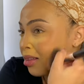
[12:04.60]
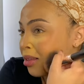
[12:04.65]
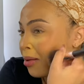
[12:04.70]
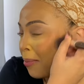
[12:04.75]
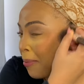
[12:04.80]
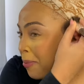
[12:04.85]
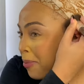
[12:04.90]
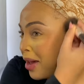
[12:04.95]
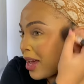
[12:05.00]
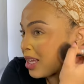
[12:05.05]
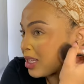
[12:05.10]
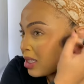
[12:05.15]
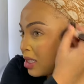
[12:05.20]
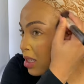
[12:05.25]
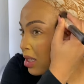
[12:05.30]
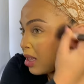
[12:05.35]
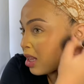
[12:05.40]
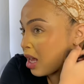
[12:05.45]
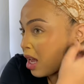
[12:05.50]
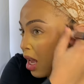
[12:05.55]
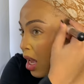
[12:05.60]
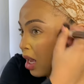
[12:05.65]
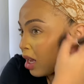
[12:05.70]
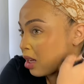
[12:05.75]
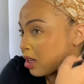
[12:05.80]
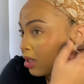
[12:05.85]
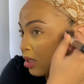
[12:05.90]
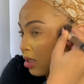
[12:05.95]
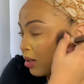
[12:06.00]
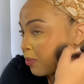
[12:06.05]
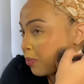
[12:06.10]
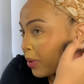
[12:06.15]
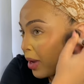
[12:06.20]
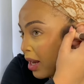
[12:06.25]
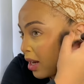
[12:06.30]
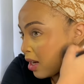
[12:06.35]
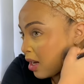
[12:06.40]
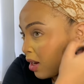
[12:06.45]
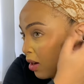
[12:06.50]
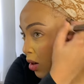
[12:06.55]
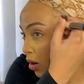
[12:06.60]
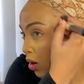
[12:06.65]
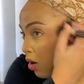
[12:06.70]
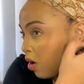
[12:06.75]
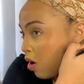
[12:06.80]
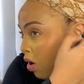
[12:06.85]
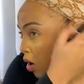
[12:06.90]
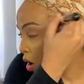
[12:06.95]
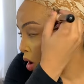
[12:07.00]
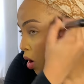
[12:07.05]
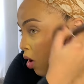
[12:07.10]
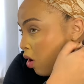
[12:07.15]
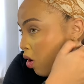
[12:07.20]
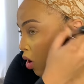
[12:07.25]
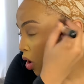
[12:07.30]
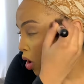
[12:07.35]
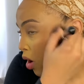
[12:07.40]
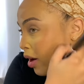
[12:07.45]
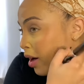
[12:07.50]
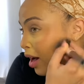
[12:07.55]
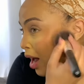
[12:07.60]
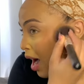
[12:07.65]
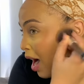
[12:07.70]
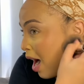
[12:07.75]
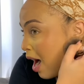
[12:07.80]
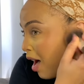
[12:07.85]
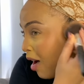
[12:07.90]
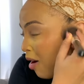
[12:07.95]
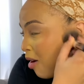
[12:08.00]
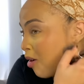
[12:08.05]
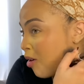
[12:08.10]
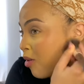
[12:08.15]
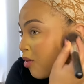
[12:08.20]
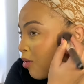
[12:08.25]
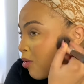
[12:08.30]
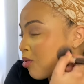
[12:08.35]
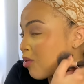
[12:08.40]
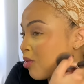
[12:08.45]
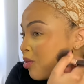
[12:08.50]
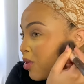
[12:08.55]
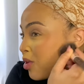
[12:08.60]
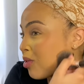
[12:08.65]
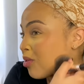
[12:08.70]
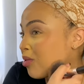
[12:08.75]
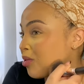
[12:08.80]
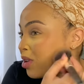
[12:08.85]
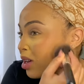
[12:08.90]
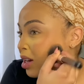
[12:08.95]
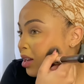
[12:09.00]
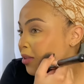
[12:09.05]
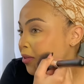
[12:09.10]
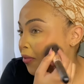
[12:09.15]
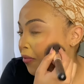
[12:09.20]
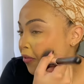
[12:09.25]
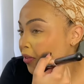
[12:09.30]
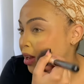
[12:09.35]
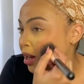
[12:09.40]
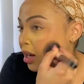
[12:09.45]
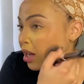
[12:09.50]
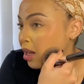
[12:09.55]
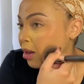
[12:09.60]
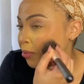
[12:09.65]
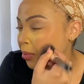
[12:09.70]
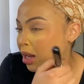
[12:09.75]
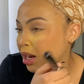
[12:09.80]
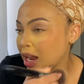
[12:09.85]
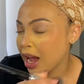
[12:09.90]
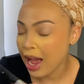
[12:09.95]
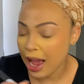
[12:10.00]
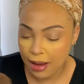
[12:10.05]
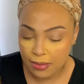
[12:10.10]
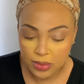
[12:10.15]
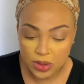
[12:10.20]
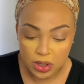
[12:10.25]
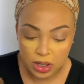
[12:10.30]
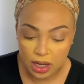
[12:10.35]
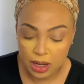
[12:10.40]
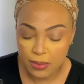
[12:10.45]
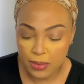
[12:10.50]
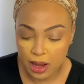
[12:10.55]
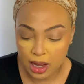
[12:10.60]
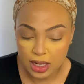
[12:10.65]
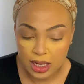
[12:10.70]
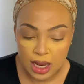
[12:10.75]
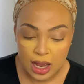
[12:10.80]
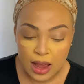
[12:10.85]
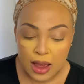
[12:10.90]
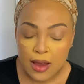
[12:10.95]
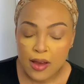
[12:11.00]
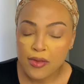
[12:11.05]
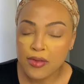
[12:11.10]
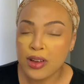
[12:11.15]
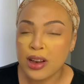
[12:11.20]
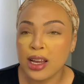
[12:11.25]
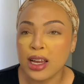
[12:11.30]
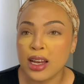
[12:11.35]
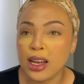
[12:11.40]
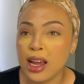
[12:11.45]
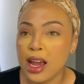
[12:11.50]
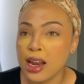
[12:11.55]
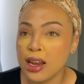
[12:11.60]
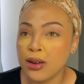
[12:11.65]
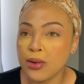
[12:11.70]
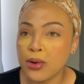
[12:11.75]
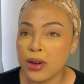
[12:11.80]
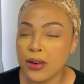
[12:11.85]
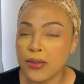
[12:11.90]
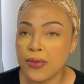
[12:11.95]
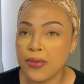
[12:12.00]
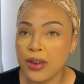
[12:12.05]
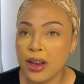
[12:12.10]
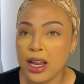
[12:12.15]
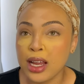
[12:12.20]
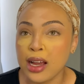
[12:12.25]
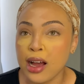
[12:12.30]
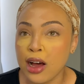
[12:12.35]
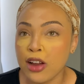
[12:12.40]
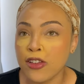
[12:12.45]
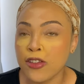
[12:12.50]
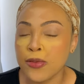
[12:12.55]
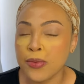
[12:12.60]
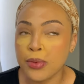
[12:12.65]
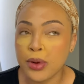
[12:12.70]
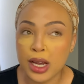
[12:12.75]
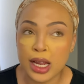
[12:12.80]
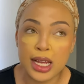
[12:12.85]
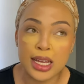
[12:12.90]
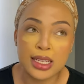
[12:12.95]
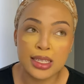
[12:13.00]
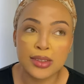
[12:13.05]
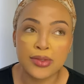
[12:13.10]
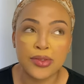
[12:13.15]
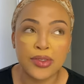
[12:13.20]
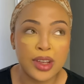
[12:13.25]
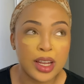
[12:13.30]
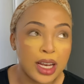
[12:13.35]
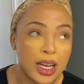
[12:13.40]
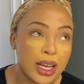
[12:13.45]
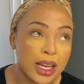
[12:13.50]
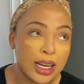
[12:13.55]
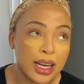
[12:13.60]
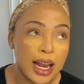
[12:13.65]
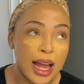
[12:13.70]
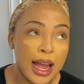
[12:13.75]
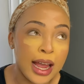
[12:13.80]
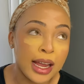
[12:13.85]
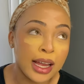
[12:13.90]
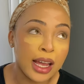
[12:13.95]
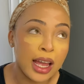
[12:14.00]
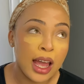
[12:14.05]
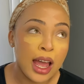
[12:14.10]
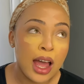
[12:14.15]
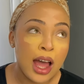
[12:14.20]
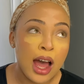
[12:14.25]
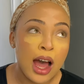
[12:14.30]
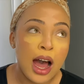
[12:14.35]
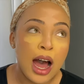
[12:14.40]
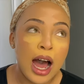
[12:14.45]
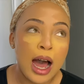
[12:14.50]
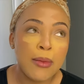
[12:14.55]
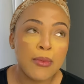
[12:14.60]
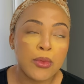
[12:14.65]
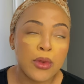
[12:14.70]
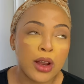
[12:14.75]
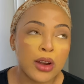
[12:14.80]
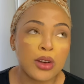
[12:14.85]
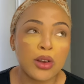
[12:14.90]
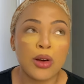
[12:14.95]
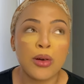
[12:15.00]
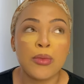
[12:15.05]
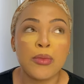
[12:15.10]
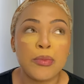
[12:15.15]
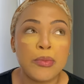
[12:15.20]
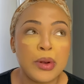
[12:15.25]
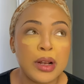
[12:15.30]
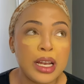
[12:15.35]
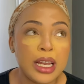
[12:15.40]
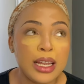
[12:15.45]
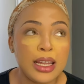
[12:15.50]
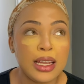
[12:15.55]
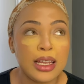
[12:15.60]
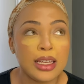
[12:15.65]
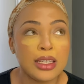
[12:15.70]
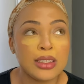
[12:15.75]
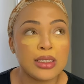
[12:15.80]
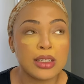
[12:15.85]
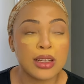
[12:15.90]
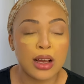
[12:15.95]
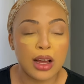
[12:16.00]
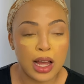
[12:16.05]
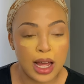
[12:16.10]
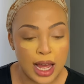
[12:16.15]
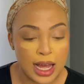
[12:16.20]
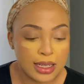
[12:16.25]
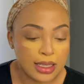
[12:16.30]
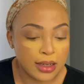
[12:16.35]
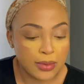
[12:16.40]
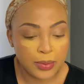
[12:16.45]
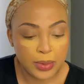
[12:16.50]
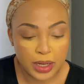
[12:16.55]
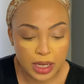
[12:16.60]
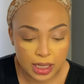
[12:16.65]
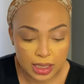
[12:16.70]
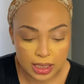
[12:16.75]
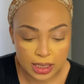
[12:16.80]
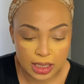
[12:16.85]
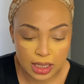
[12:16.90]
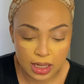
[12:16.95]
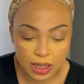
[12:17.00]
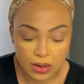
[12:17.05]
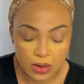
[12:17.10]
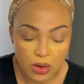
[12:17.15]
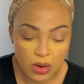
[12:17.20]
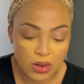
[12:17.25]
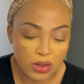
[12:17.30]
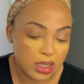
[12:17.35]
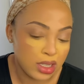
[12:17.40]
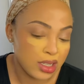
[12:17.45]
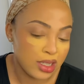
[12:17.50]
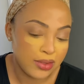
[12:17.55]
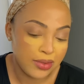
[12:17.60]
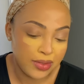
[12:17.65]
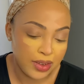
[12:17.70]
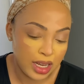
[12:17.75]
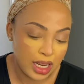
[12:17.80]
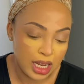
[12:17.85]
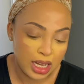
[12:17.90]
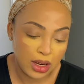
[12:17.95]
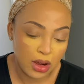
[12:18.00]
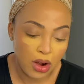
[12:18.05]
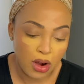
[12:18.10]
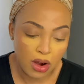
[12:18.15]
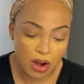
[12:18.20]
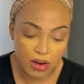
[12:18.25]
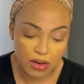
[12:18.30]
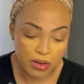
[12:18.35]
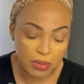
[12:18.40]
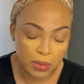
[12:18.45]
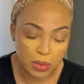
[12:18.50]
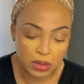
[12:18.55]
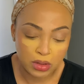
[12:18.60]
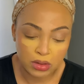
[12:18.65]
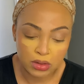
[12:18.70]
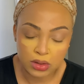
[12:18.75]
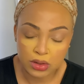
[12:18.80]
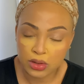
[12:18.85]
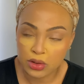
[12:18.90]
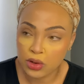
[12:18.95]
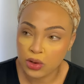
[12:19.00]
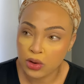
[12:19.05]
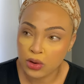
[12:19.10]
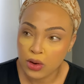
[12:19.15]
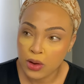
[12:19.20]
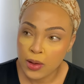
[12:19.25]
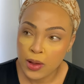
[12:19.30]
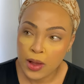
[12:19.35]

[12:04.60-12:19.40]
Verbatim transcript: the best thing depending on how you're really feeling, but I'm talking about feeling inadequate, feeling out of place, feeling like I'm not complete as a person or just feeling horrible, you know.